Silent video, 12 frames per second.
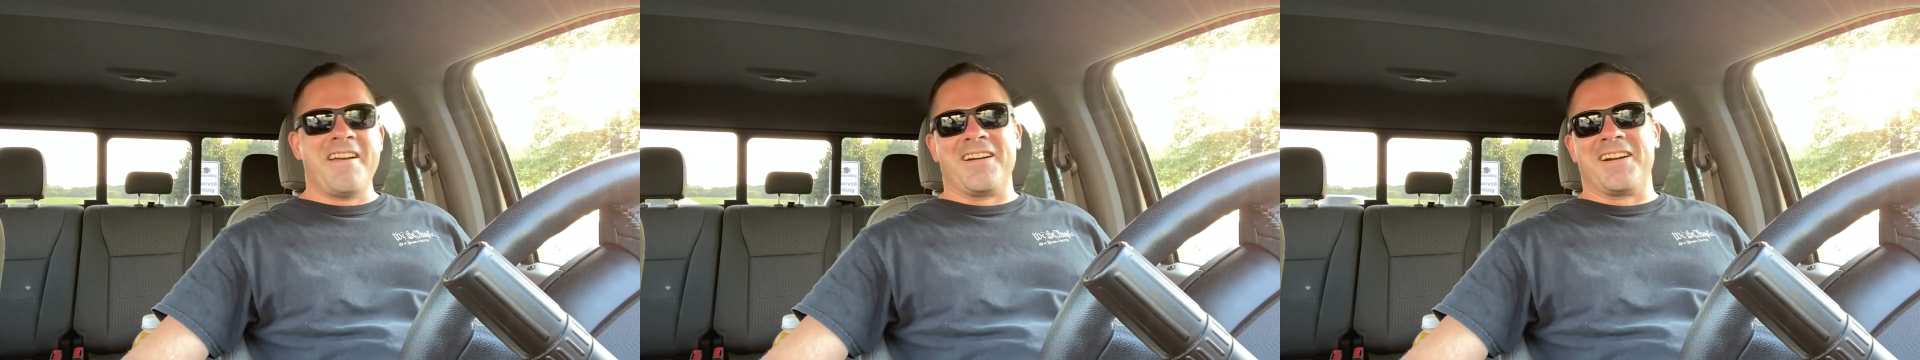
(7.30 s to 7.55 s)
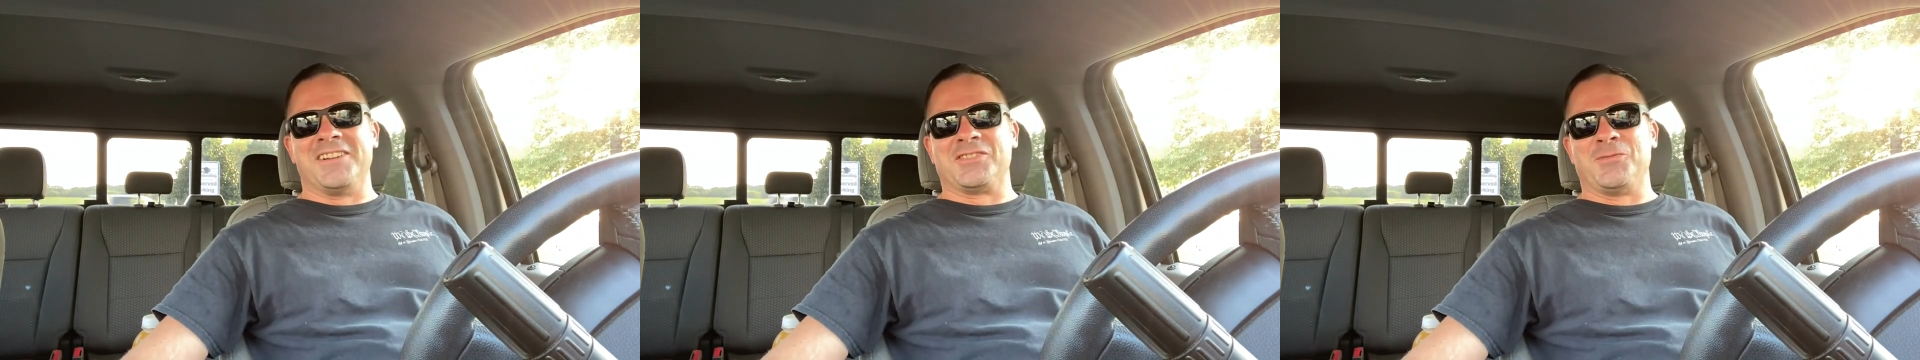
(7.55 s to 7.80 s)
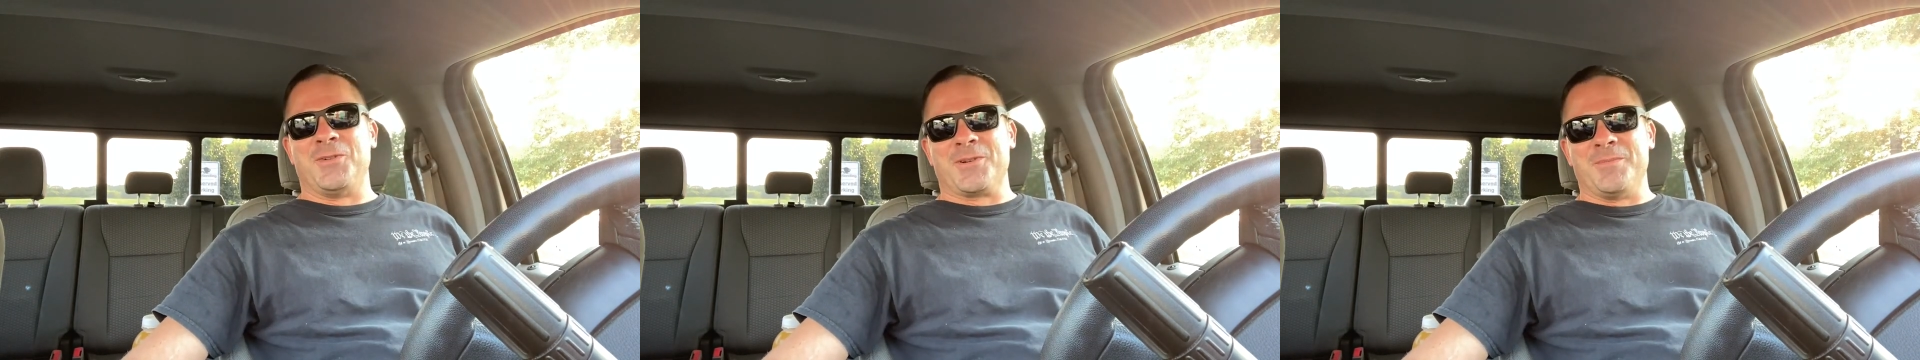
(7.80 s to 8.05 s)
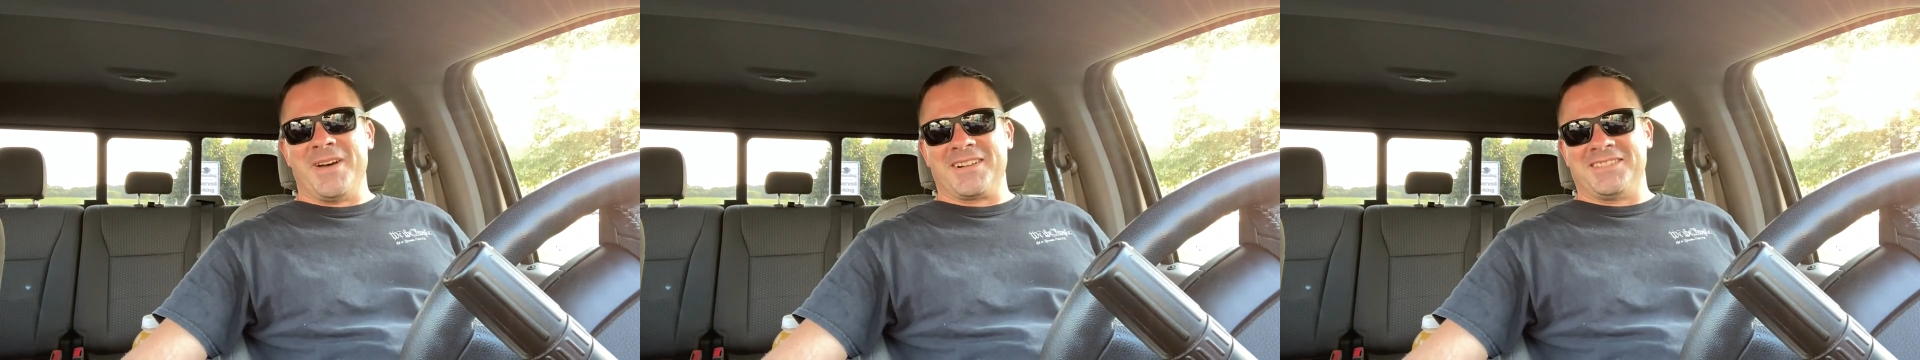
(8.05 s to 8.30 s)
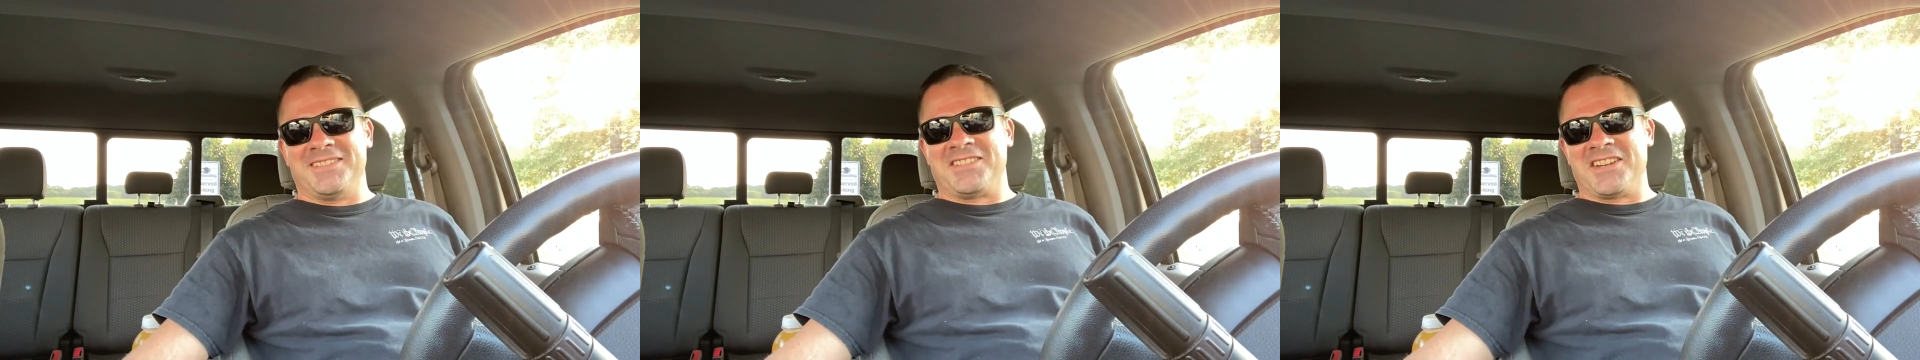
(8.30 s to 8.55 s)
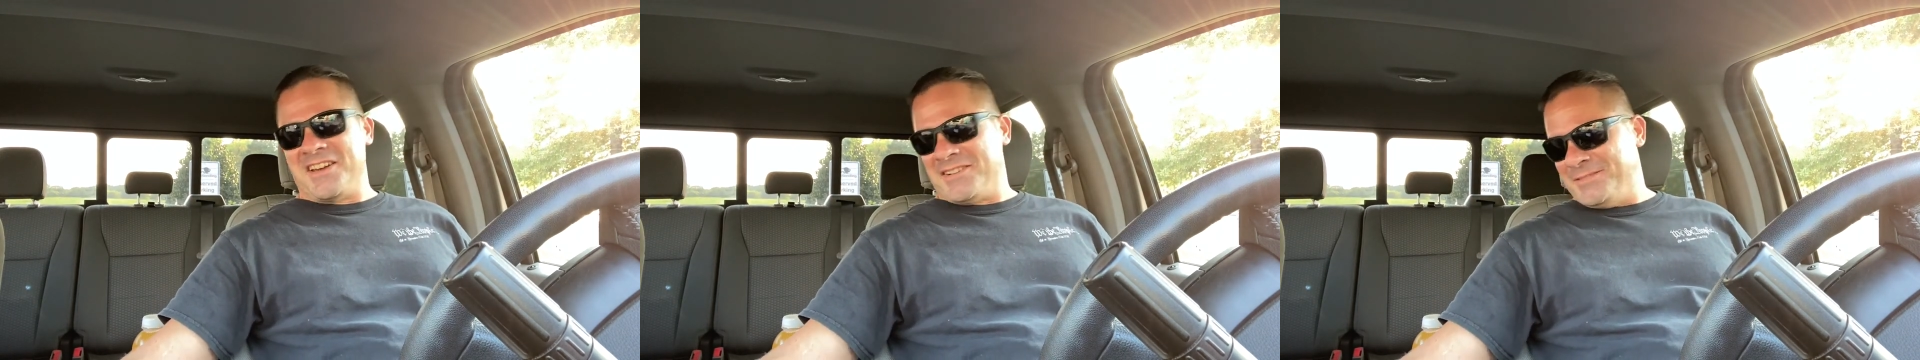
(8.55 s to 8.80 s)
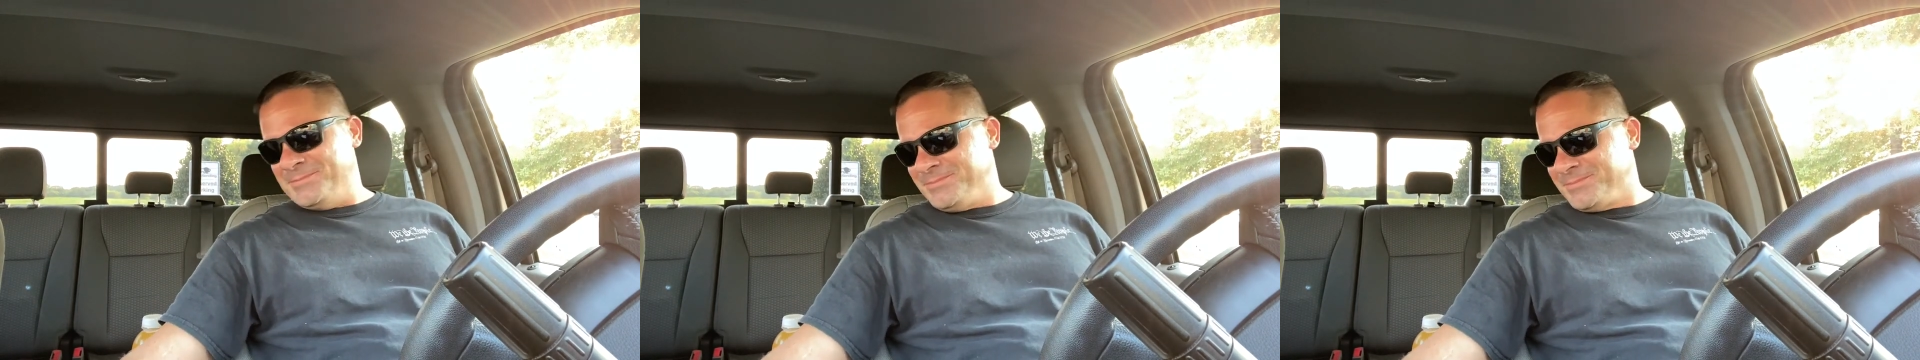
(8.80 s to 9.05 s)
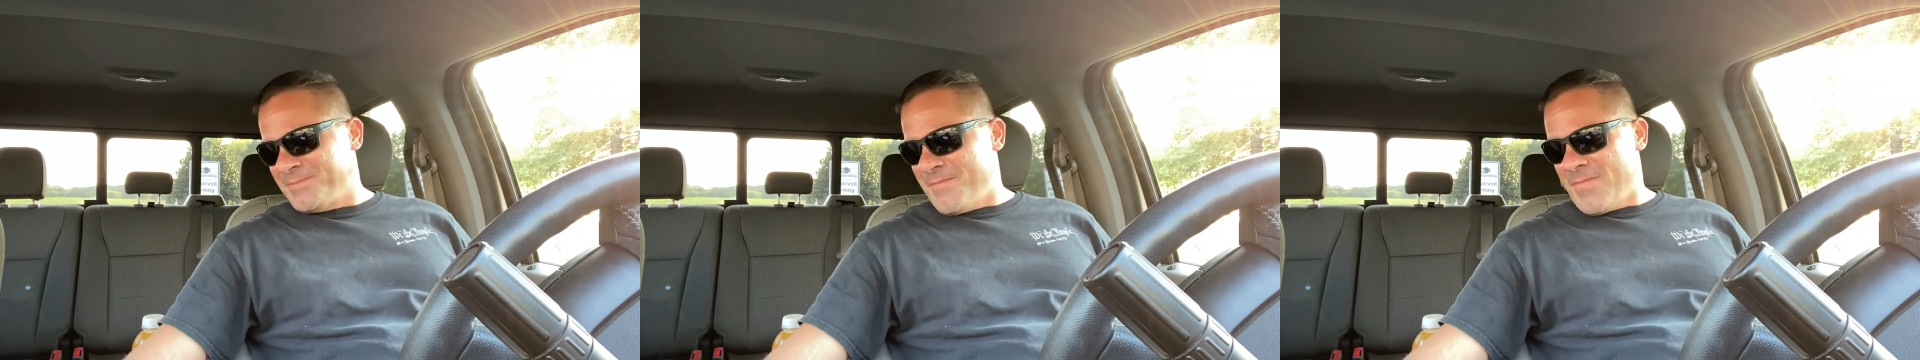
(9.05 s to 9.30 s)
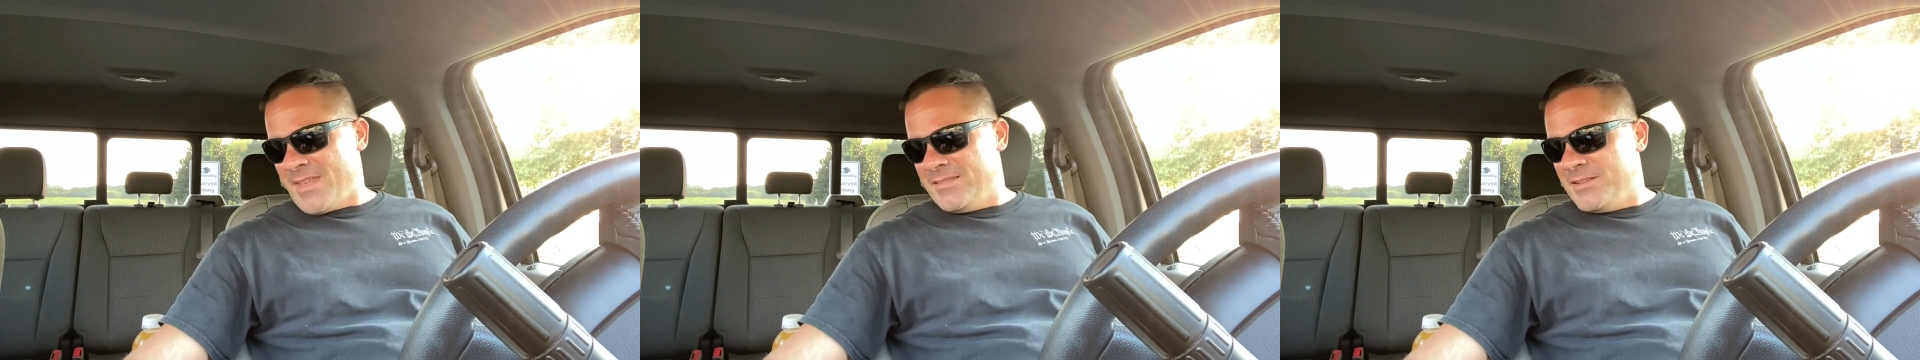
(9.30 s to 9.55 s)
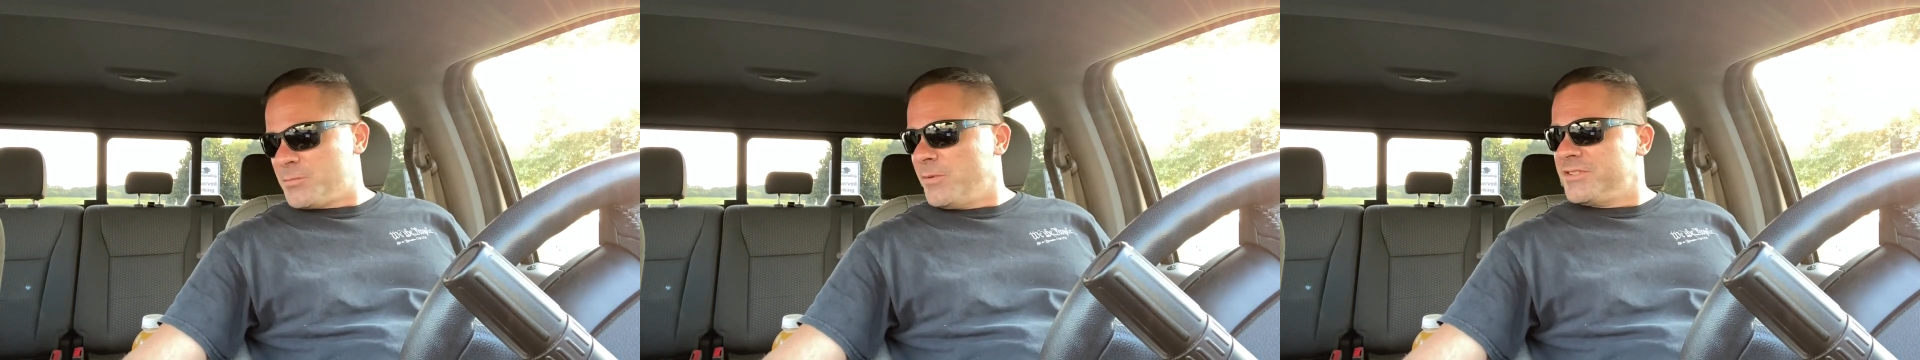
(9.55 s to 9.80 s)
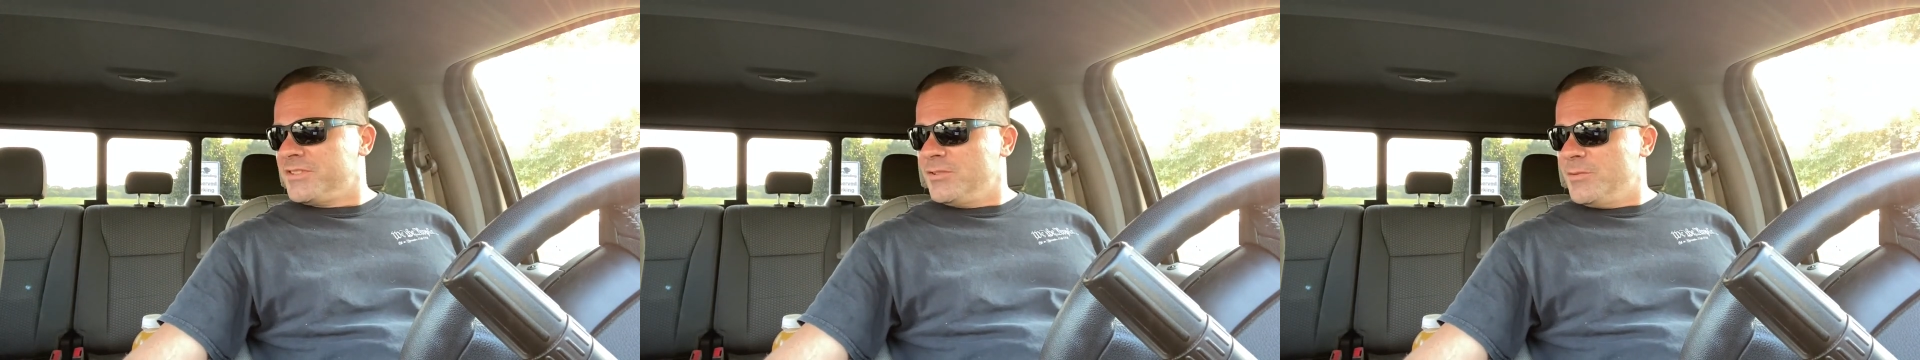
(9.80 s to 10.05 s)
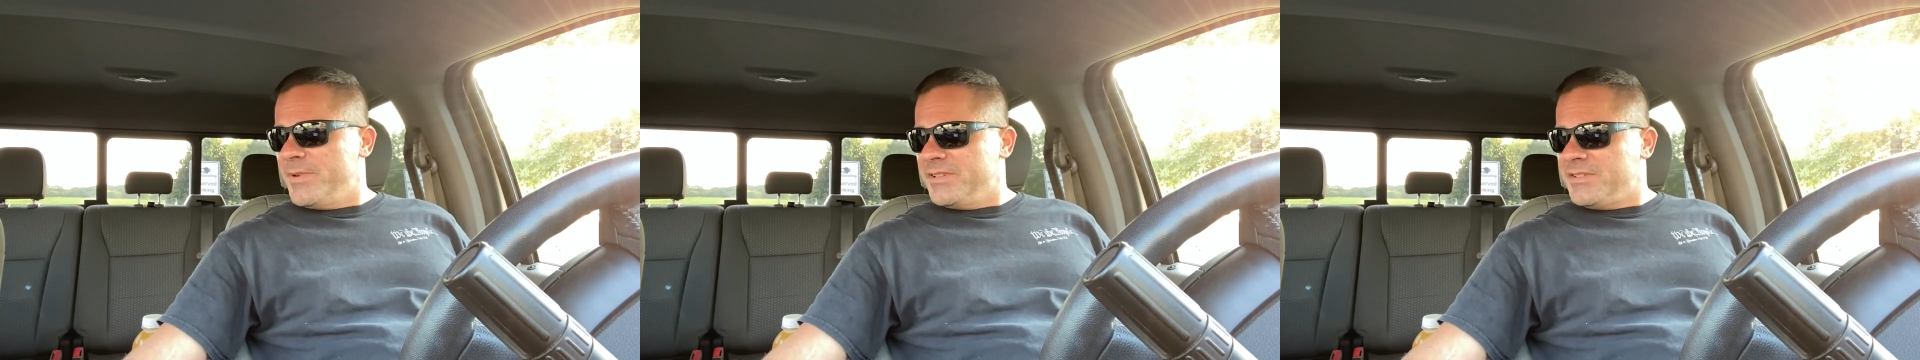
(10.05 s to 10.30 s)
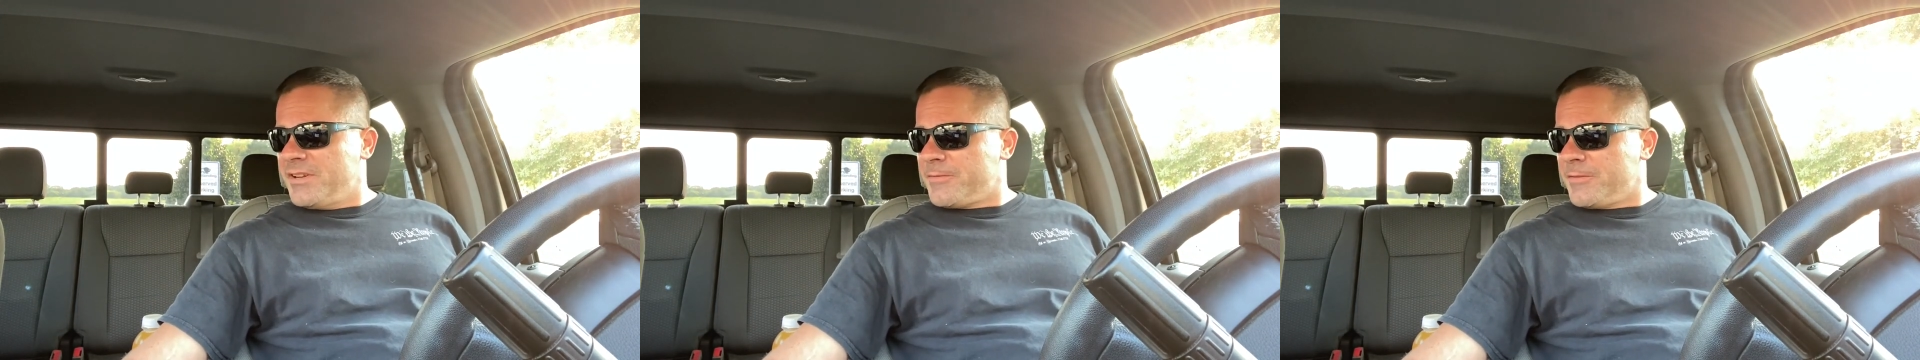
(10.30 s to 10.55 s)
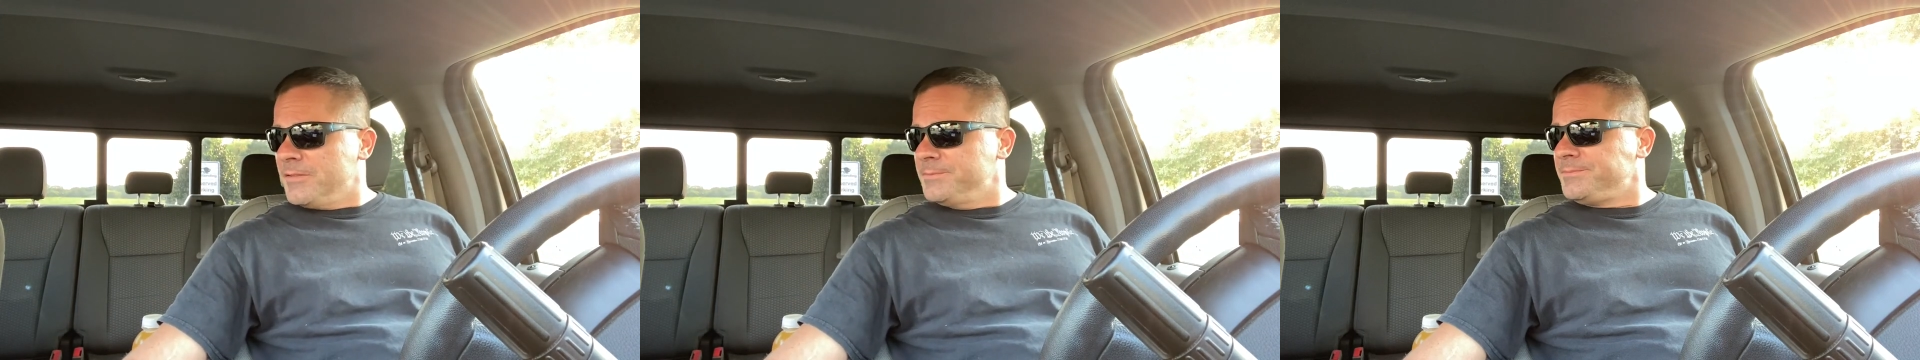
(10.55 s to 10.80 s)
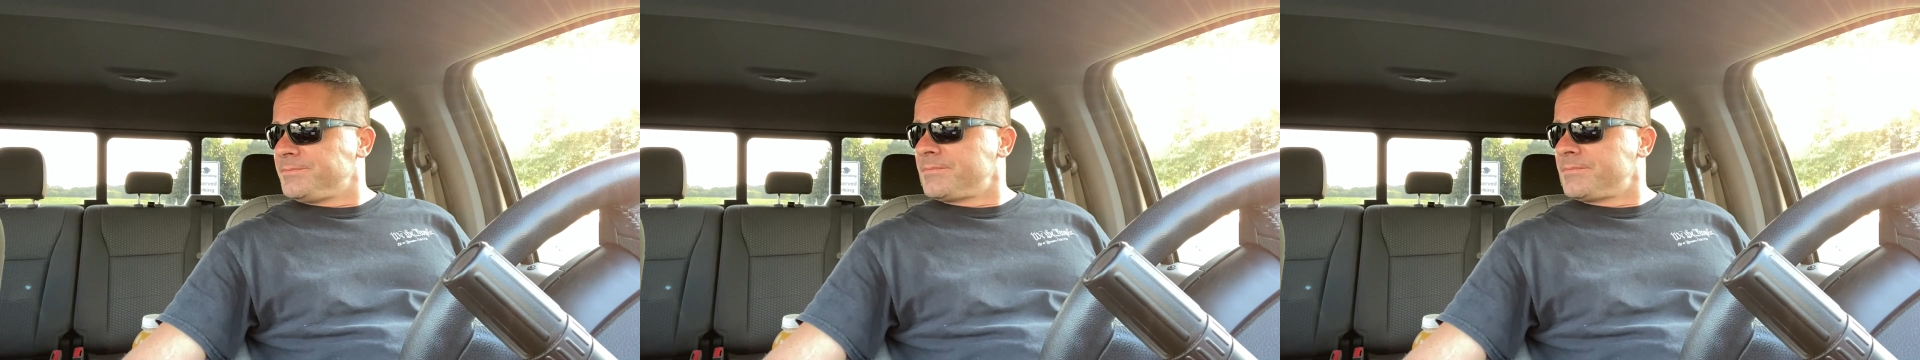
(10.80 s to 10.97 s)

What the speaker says: Alright, so welcome back to the channel. This one's a little bit different.